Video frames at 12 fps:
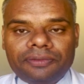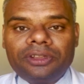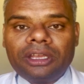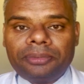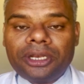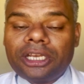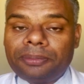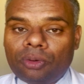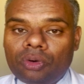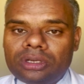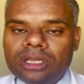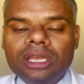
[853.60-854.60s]
update
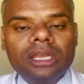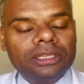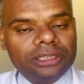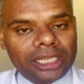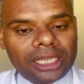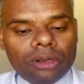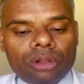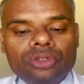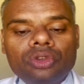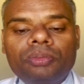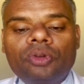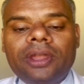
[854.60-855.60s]
report. They can
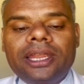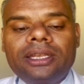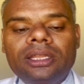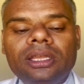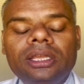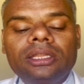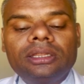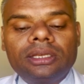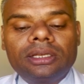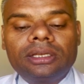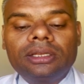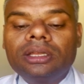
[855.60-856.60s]
also provide
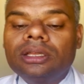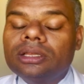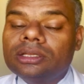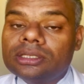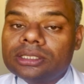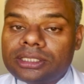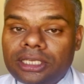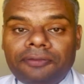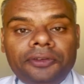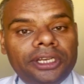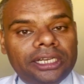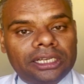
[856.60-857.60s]
the
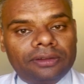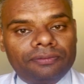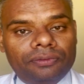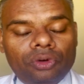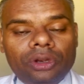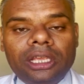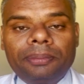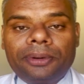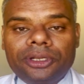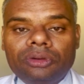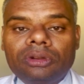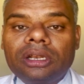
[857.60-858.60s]
safety data for a
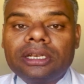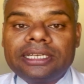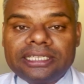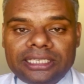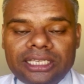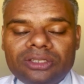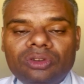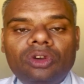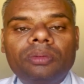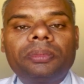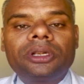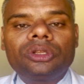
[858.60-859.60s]
particular disease
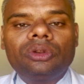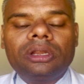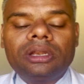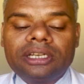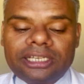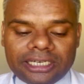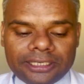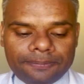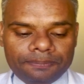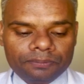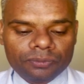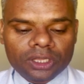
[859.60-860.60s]
or particular drug.
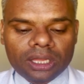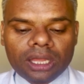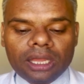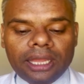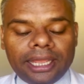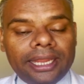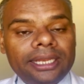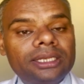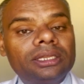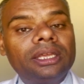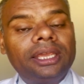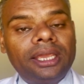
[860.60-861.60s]

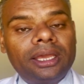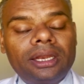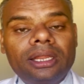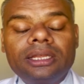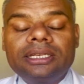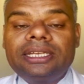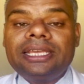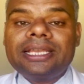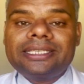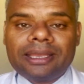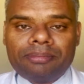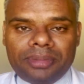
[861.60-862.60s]
And here
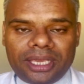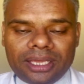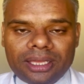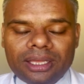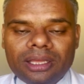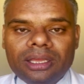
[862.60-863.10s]
DSMB,